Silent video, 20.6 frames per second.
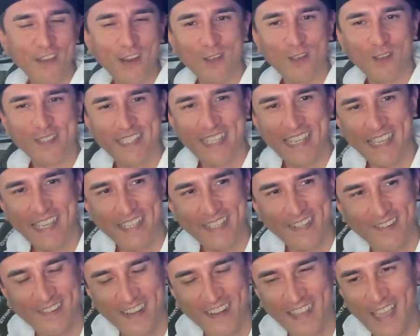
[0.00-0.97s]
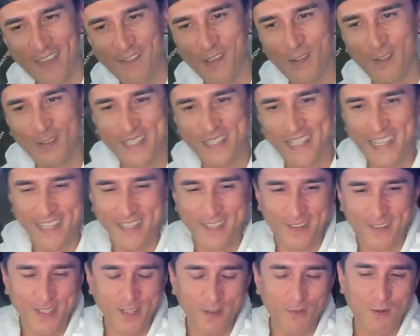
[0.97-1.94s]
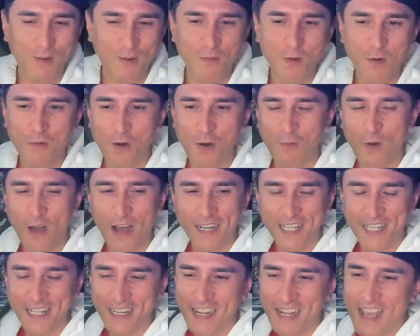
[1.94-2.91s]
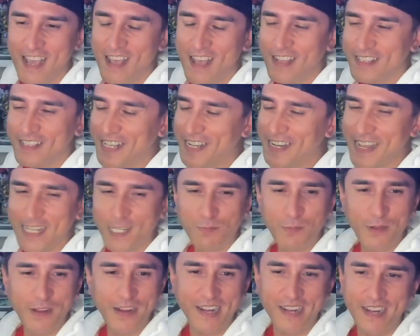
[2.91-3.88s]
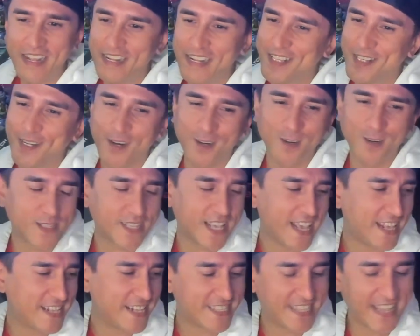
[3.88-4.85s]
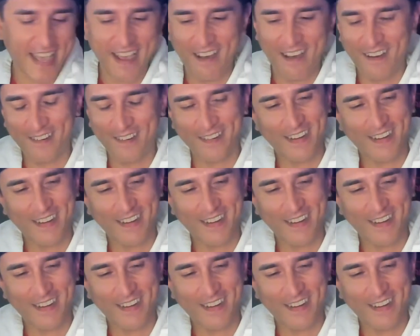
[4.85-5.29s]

a little teaser. So we're watching Teenage Mutant Ninja Turtles, hands down.